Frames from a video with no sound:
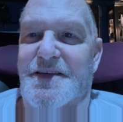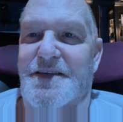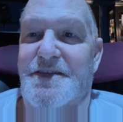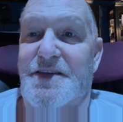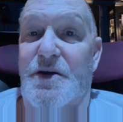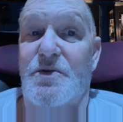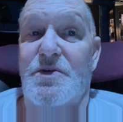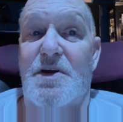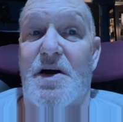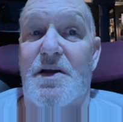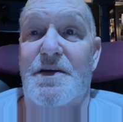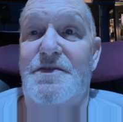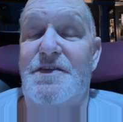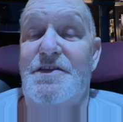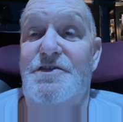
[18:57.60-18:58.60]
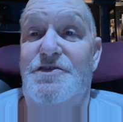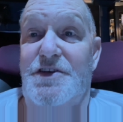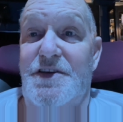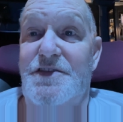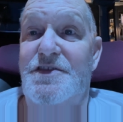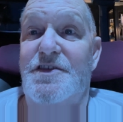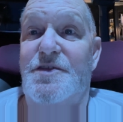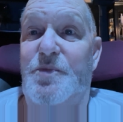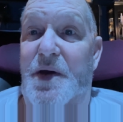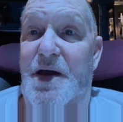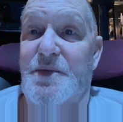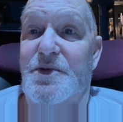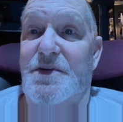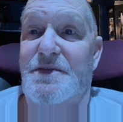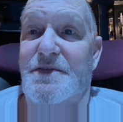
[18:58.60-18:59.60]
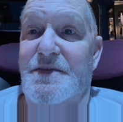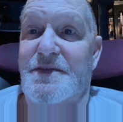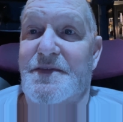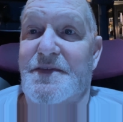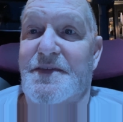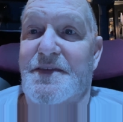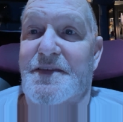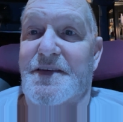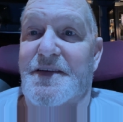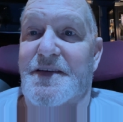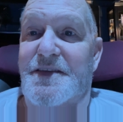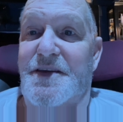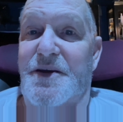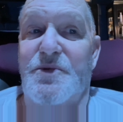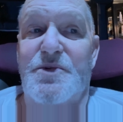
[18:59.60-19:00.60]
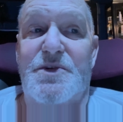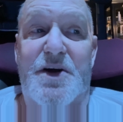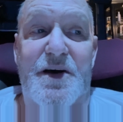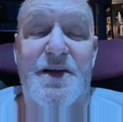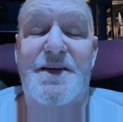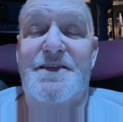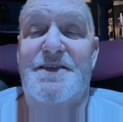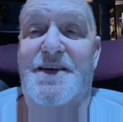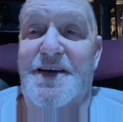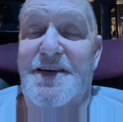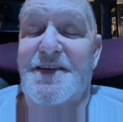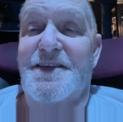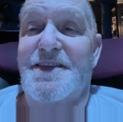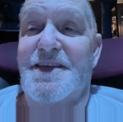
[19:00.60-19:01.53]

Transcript: They don't call it the Jesus Bible. They don't call it